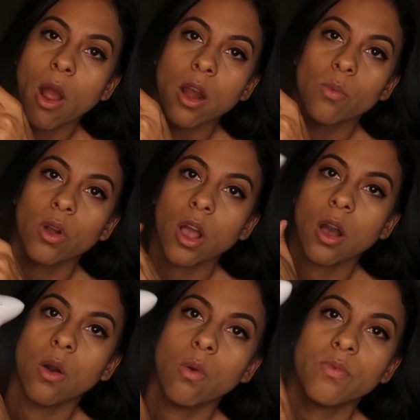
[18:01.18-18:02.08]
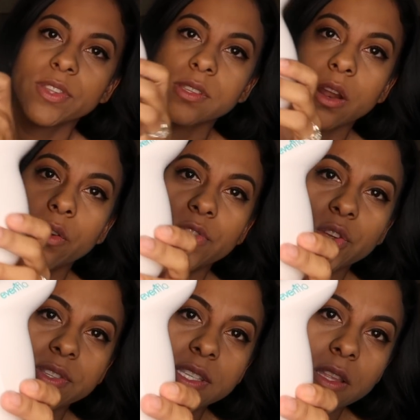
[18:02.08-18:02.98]
part will go, I don't know if
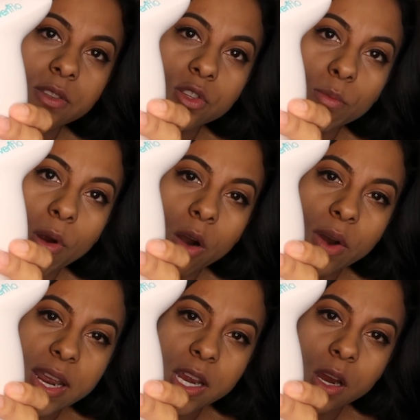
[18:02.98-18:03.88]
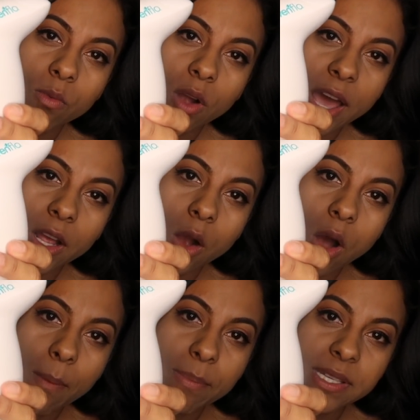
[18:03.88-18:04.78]
you can see it, this little part right here will kind of
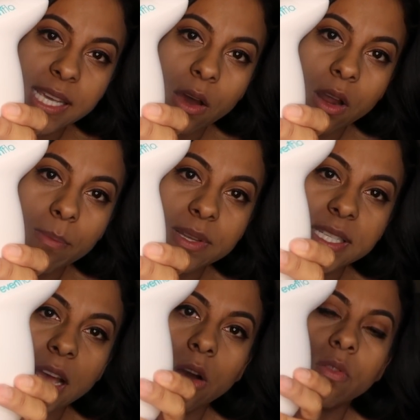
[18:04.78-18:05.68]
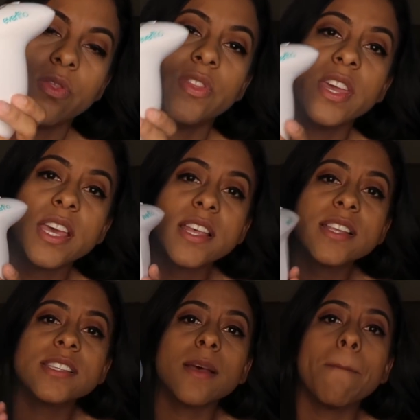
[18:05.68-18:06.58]
go up and down, up and down.
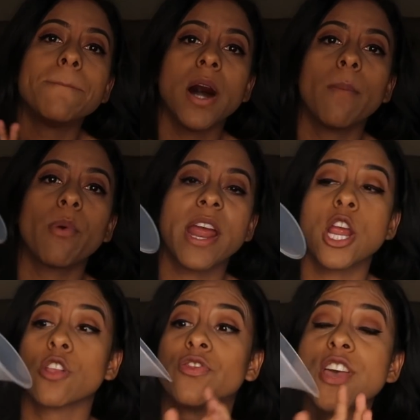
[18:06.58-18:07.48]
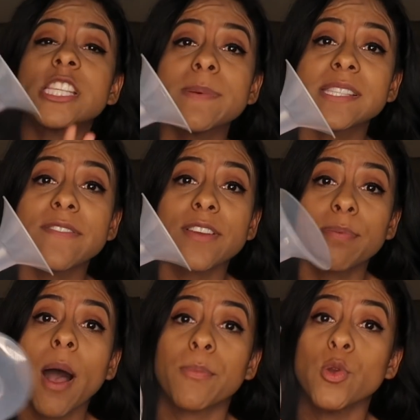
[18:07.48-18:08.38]
This pump right here, this
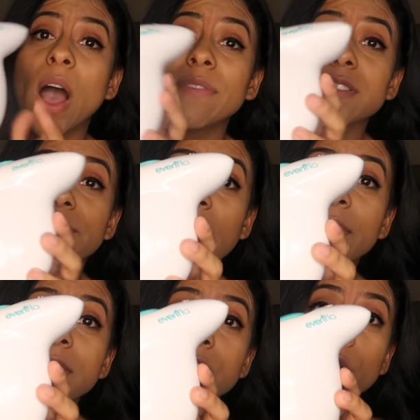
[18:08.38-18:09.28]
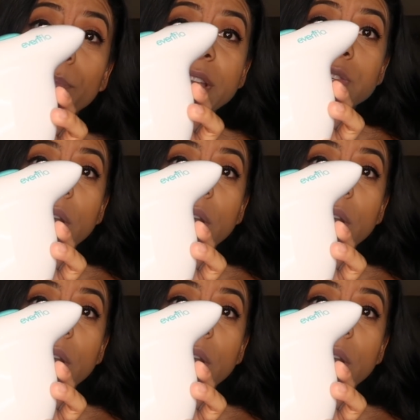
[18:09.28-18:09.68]
specific pump, you have to find this little piece